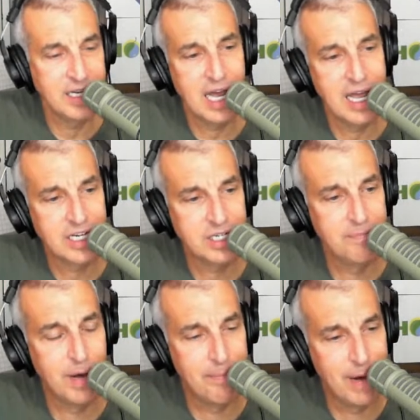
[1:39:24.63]

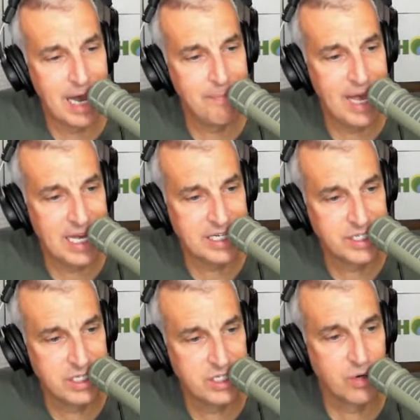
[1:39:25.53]
actually
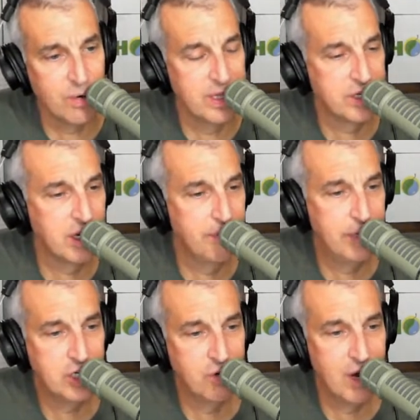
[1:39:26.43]
bypassed the story that's going to
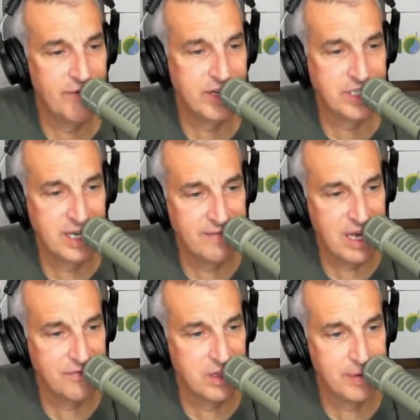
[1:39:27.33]
piss you off. I'll save
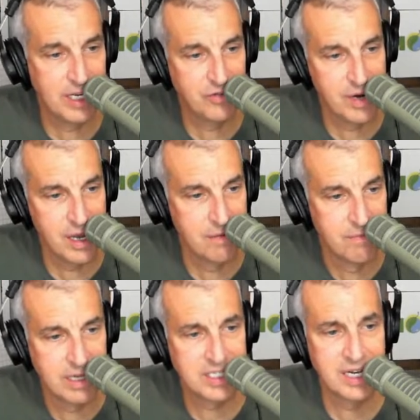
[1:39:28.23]
that for the Patreon.
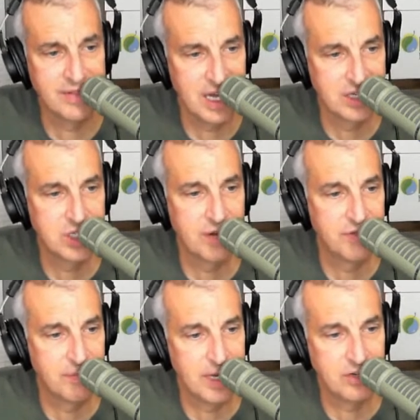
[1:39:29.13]
I'll save a lot of stuff
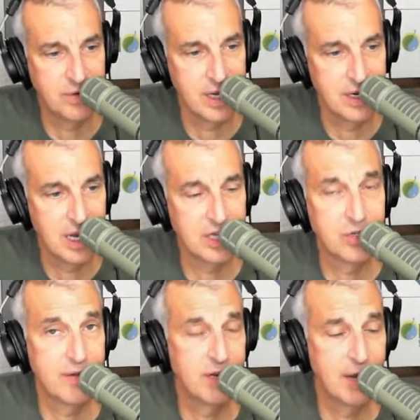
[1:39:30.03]
for the Patreon. I
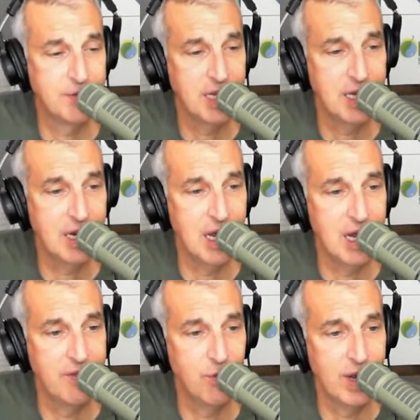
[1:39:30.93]
also have an update
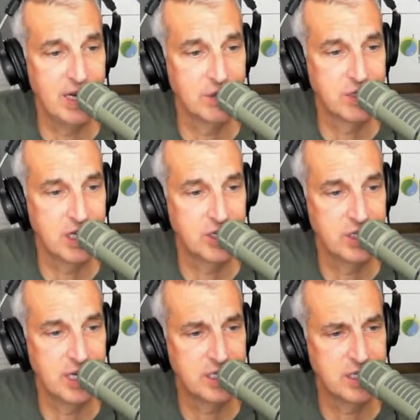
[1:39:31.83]
on the radio
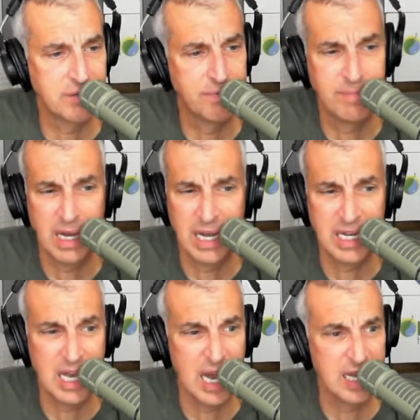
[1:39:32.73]
station that's,
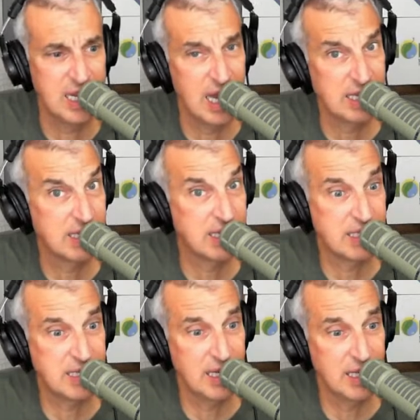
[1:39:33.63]
I guess,
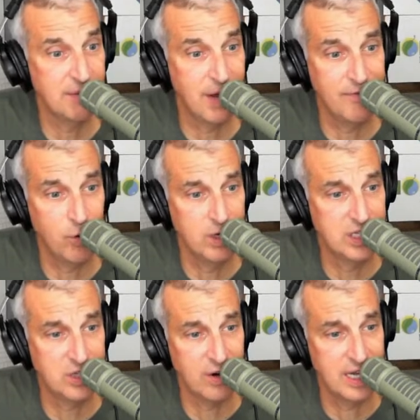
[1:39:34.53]
stealing my
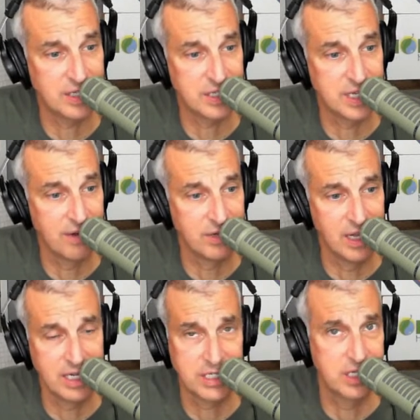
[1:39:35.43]
voice or has a sound
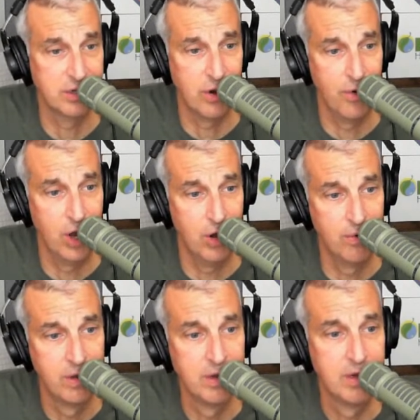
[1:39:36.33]
alike. Still don't know.